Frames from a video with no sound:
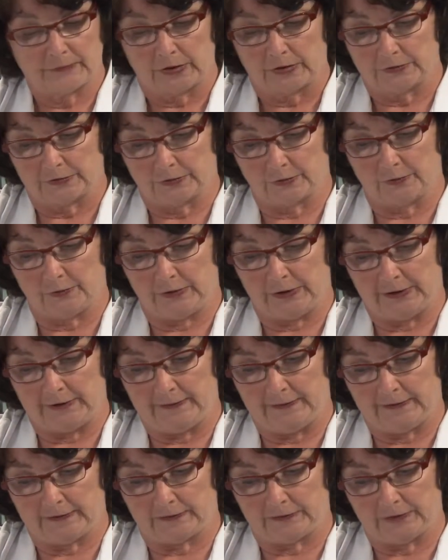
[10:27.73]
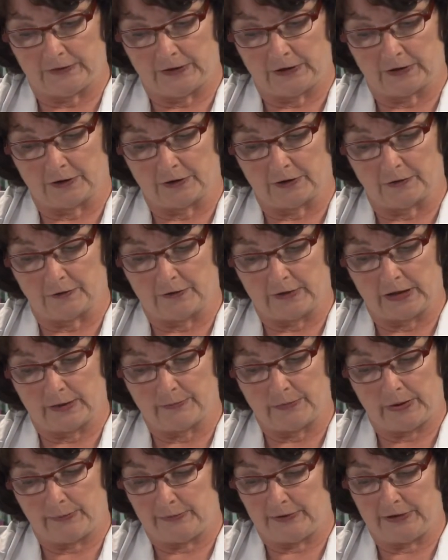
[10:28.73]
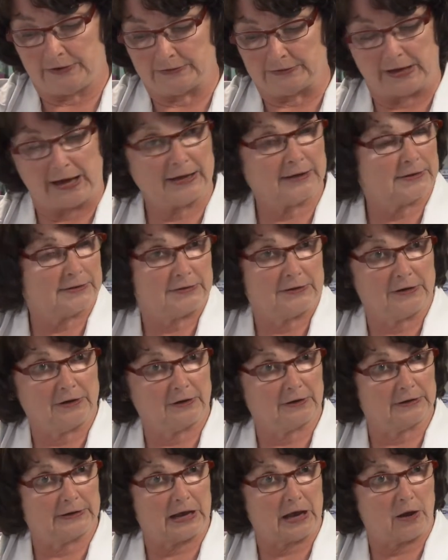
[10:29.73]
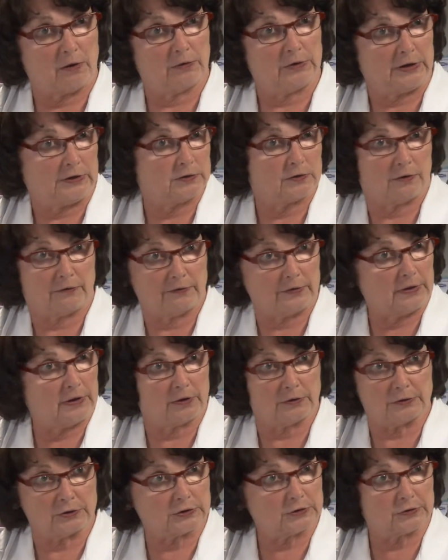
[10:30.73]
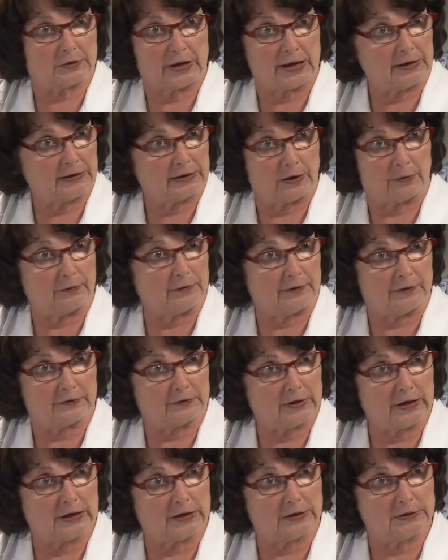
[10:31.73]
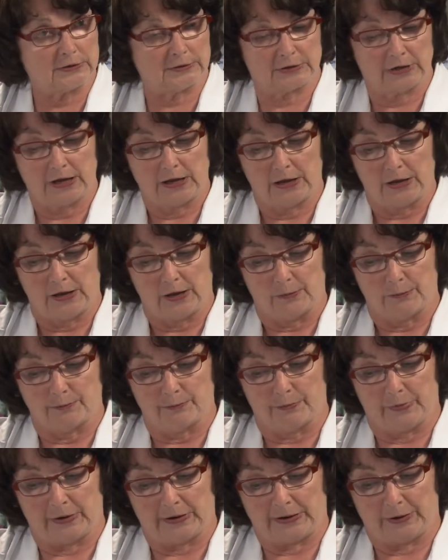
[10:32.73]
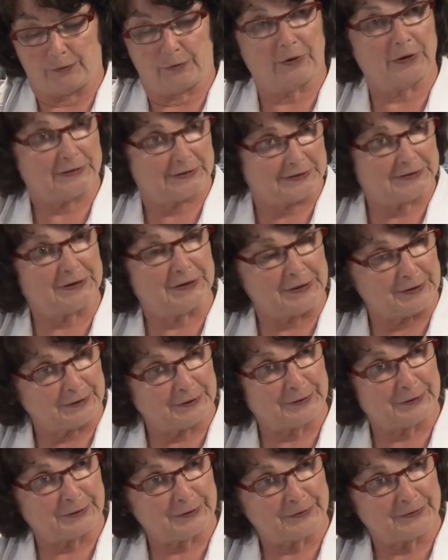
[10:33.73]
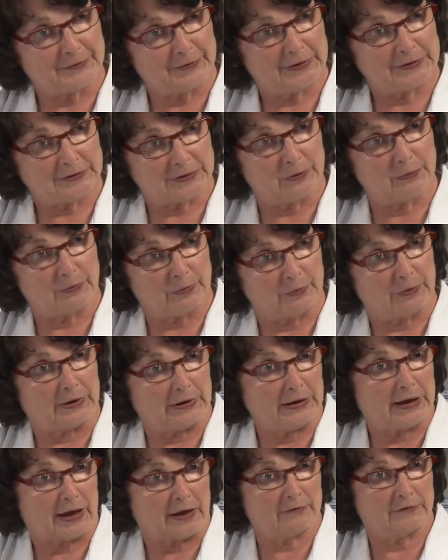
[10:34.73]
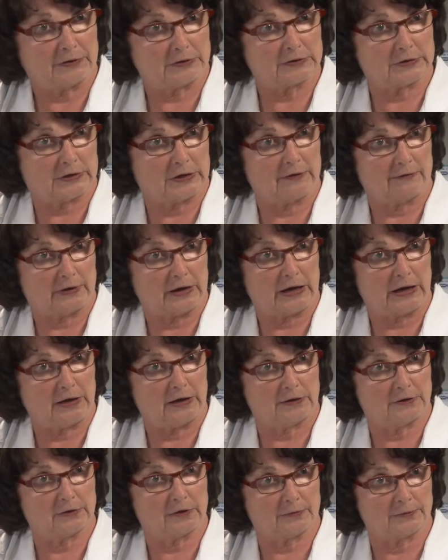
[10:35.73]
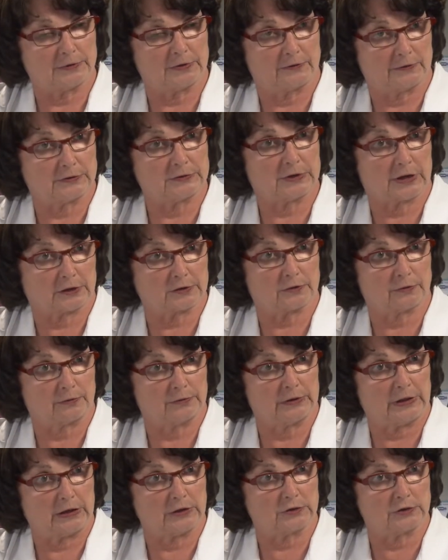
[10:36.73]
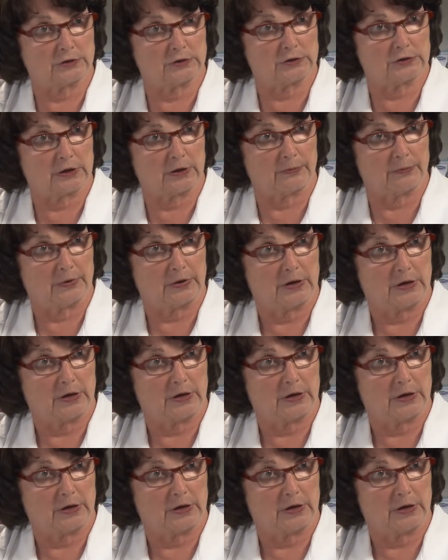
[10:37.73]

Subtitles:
So in the scenario that maybe he's not seeing her now and he's over there just hanging out with his kids, but he was seeing her at some point, obviously, right, in terms of a sexual relationship.